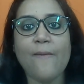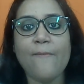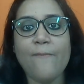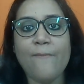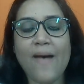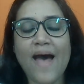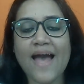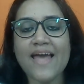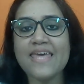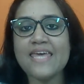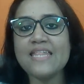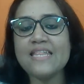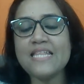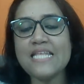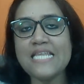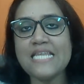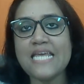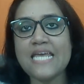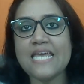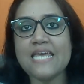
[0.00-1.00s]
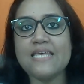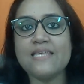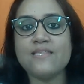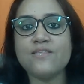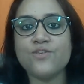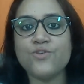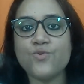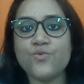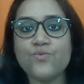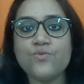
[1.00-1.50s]
Back in the day is
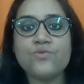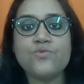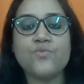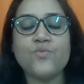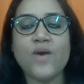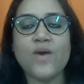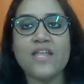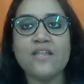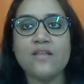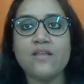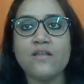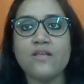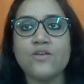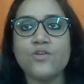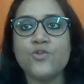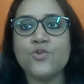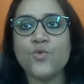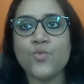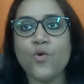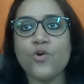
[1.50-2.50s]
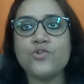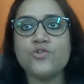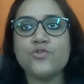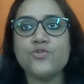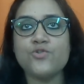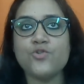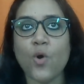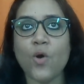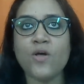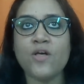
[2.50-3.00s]
used when you want
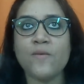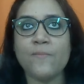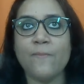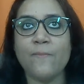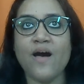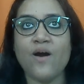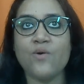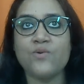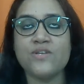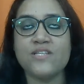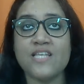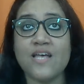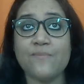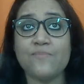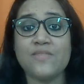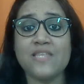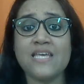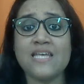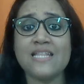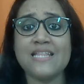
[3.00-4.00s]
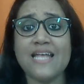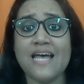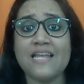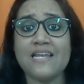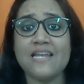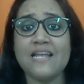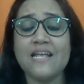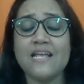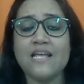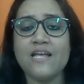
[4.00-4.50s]
to talk about something
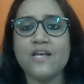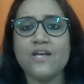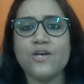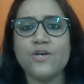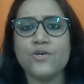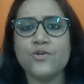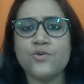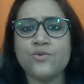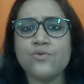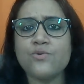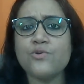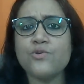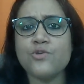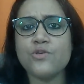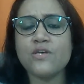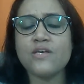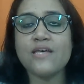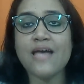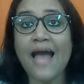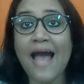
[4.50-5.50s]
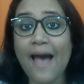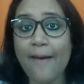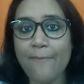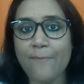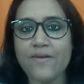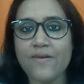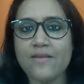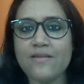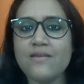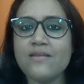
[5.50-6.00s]
that
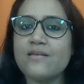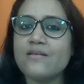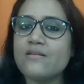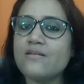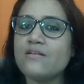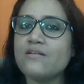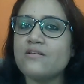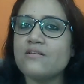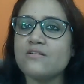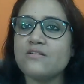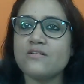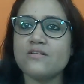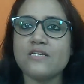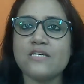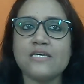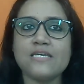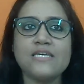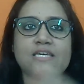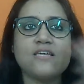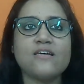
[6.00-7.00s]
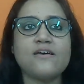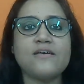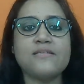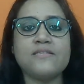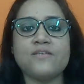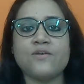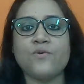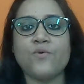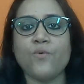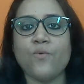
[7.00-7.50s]
happened
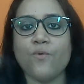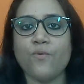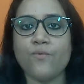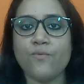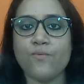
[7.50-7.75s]
years ago.